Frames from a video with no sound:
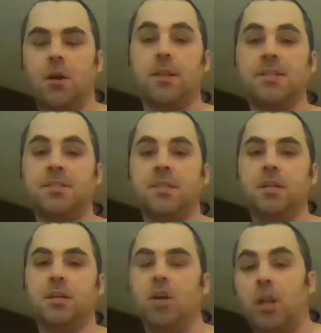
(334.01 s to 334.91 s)
That's
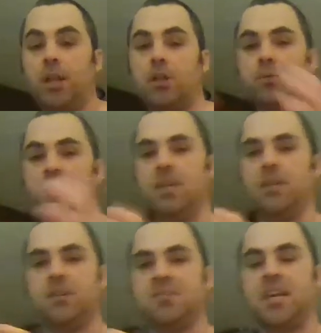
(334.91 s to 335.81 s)
it. Like, you
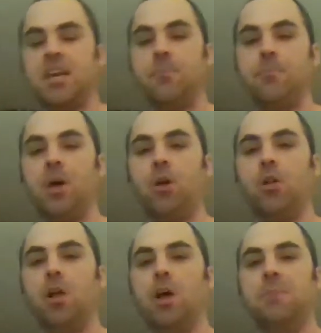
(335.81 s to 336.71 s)
need a second
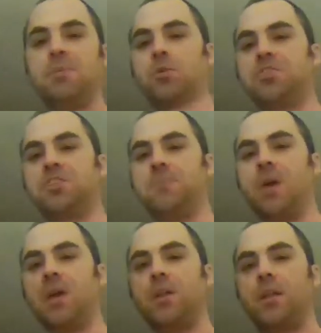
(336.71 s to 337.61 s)
belt, but don't just
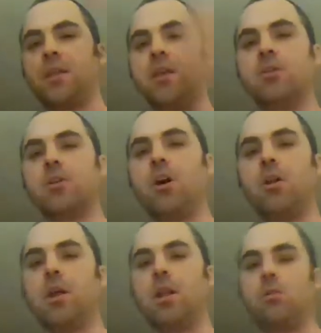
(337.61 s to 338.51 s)
make it like
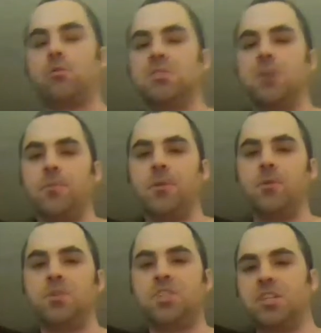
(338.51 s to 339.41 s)
Intercontinental or something,
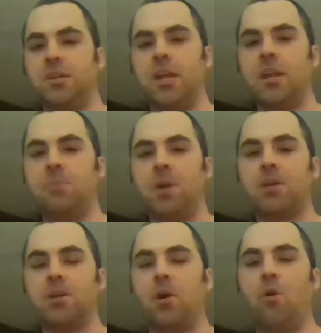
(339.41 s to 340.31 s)
which anybody
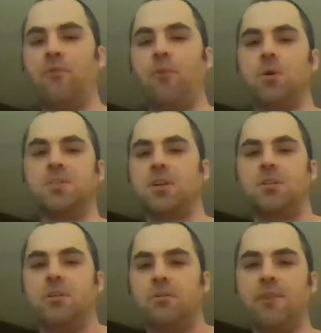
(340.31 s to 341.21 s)
could go for. It's like
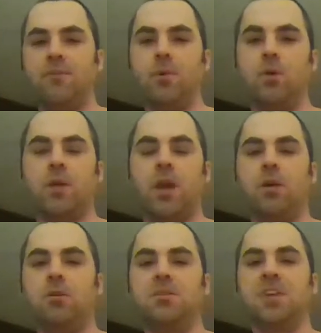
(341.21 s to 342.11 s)
another heavyweight. Who
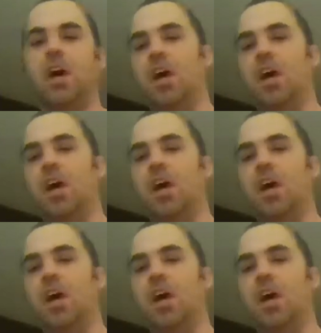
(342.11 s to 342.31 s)
cares?